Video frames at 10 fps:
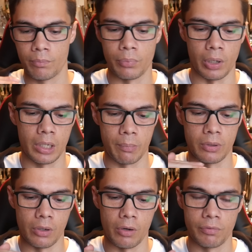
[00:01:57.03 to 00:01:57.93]
put a couple
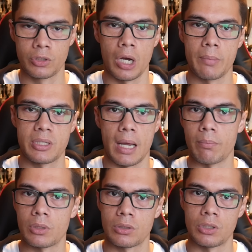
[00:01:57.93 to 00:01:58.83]
of
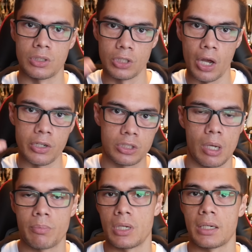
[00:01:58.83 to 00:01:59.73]
timestamps to certain
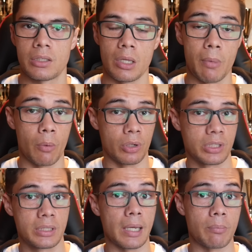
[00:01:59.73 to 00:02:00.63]
subjects that you might want to
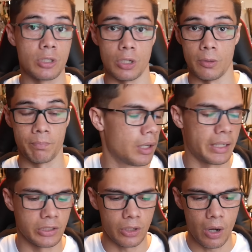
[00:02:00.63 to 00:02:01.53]
skip to.
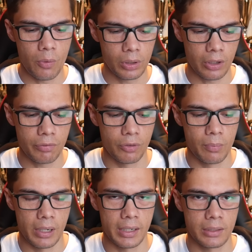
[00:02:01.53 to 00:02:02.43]
Okay, so I want to go through
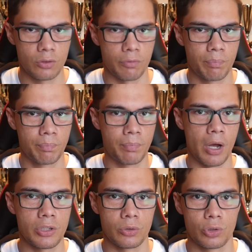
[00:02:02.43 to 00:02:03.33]
my sort of
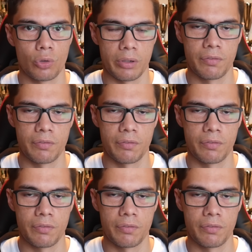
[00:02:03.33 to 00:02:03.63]
personal story